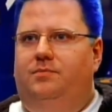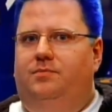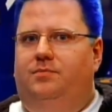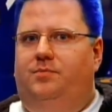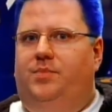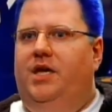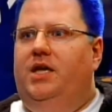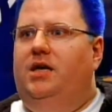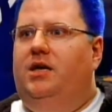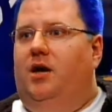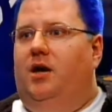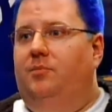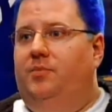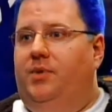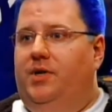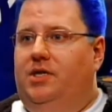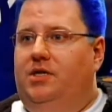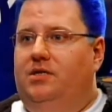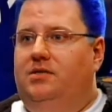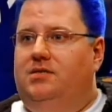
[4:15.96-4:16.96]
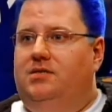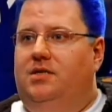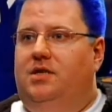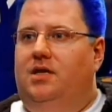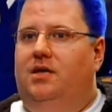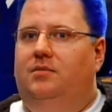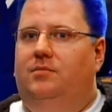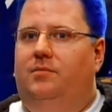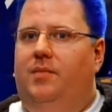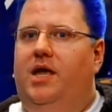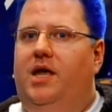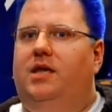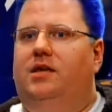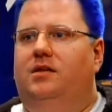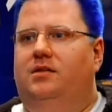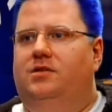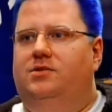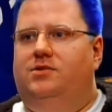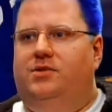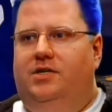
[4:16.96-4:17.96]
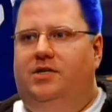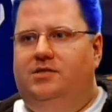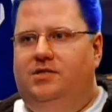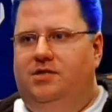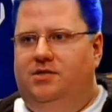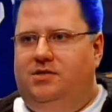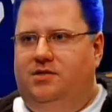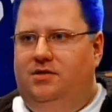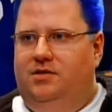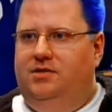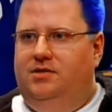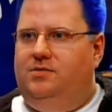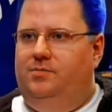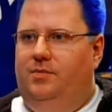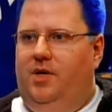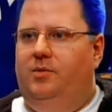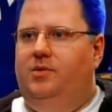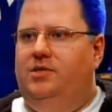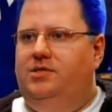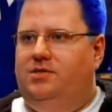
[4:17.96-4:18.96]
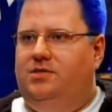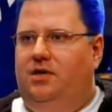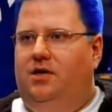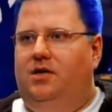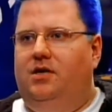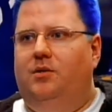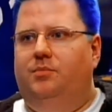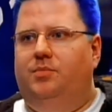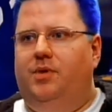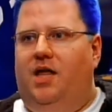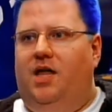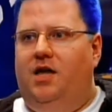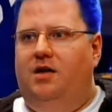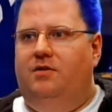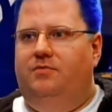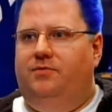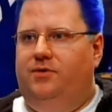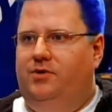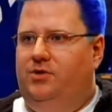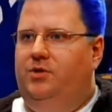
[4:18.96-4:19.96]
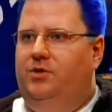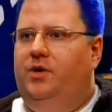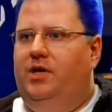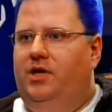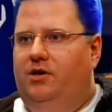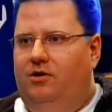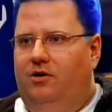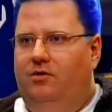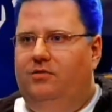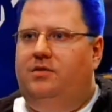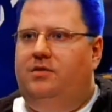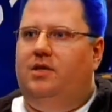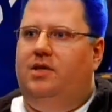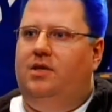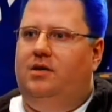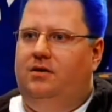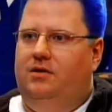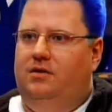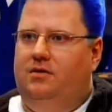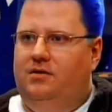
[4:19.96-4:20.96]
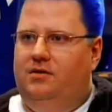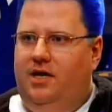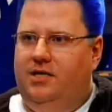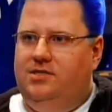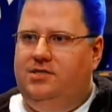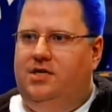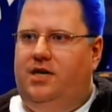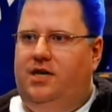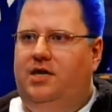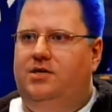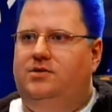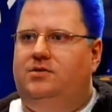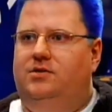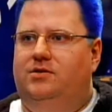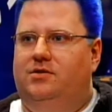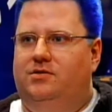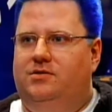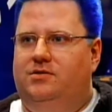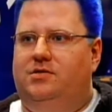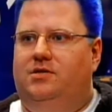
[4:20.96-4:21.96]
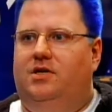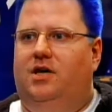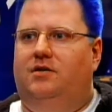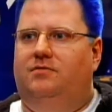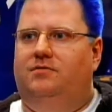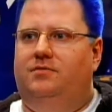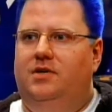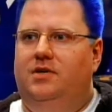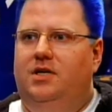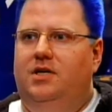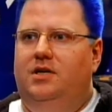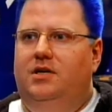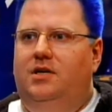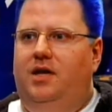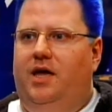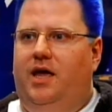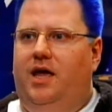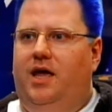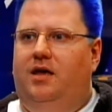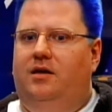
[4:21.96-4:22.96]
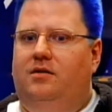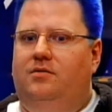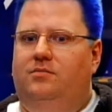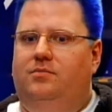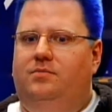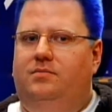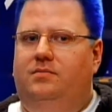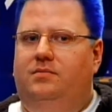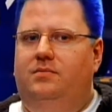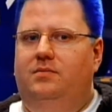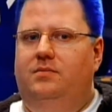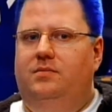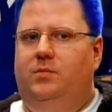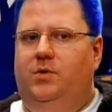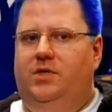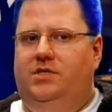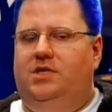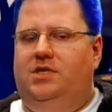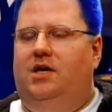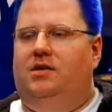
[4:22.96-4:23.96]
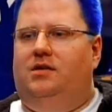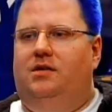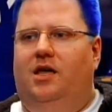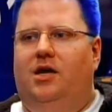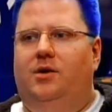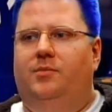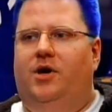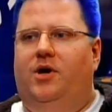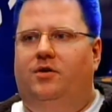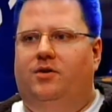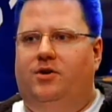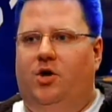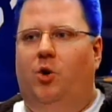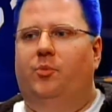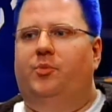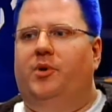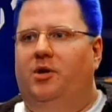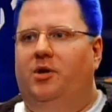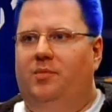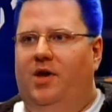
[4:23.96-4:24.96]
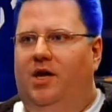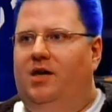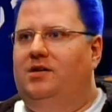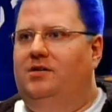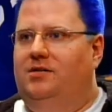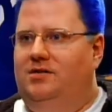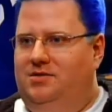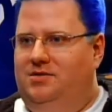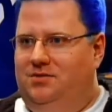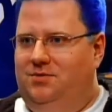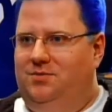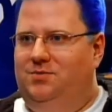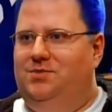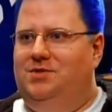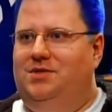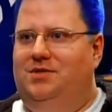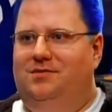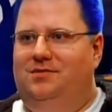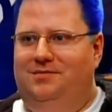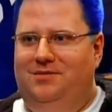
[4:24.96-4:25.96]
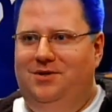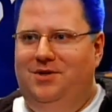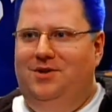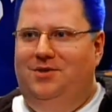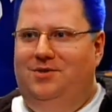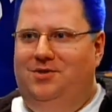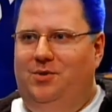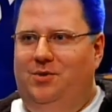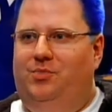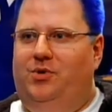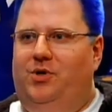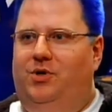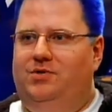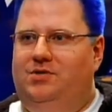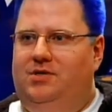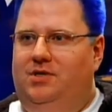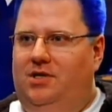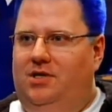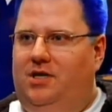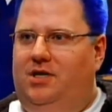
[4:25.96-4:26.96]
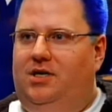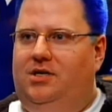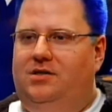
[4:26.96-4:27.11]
big companies and then making the transition to maybe startup life or doing your own thing or educational stuff. And we talk a lot about coping mechanisms and the pros and cons.